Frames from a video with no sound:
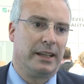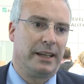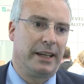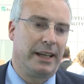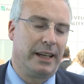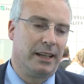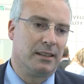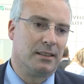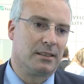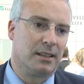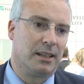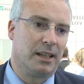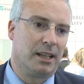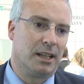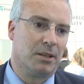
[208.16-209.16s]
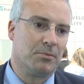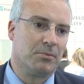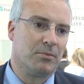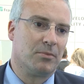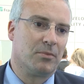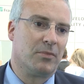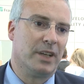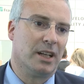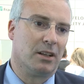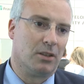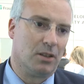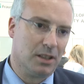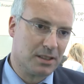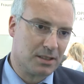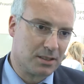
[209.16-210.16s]
And um, we are
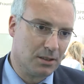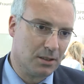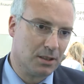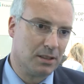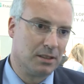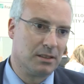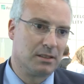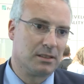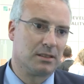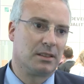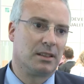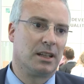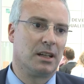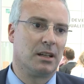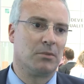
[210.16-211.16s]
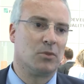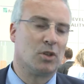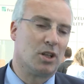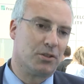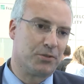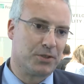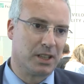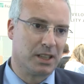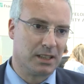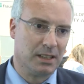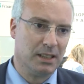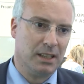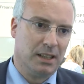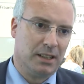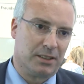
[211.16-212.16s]
also um, offer
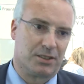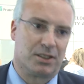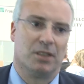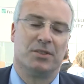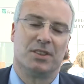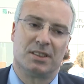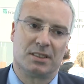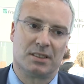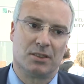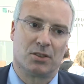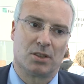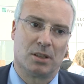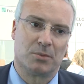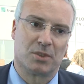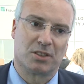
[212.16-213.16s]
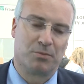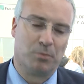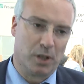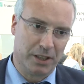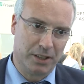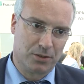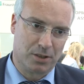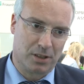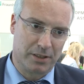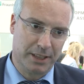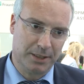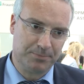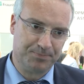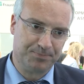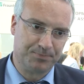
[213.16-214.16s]
services in terms of
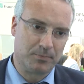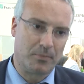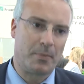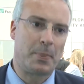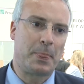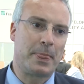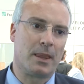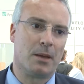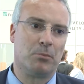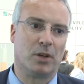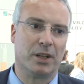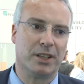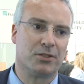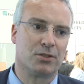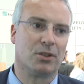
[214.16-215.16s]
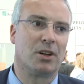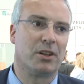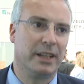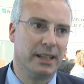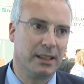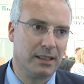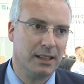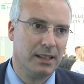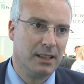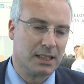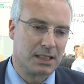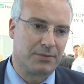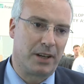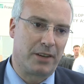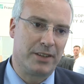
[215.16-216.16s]
monitoring. Monitoring
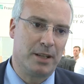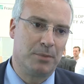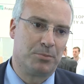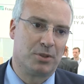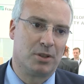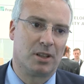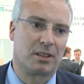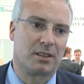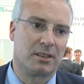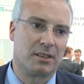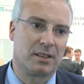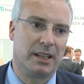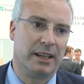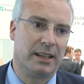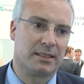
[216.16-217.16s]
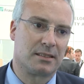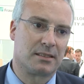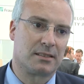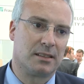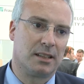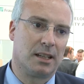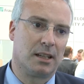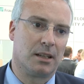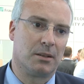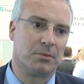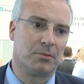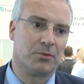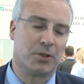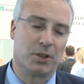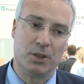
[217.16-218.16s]
is very important as
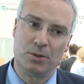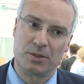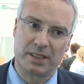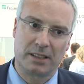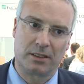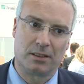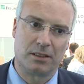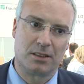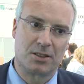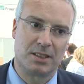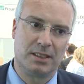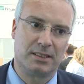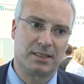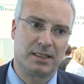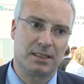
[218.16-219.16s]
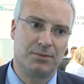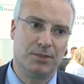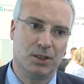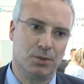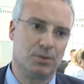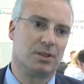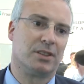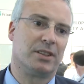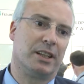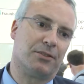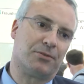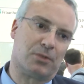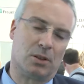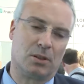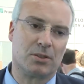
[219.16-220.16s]
um, for new technologies, as we do not have
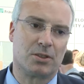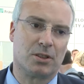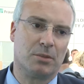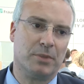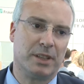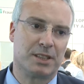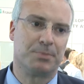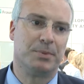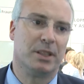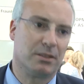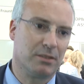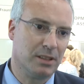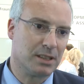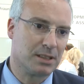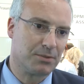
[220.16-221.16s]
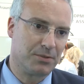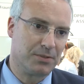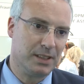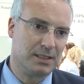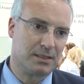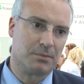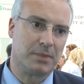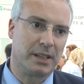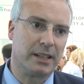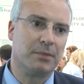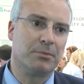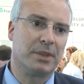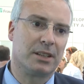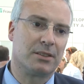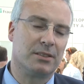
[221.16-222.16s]
long-term experience with
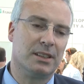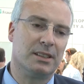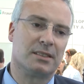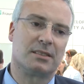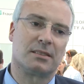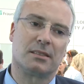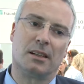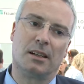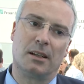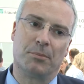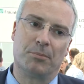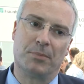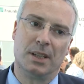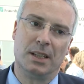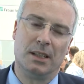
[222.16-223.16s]
lithium-ion batteries um,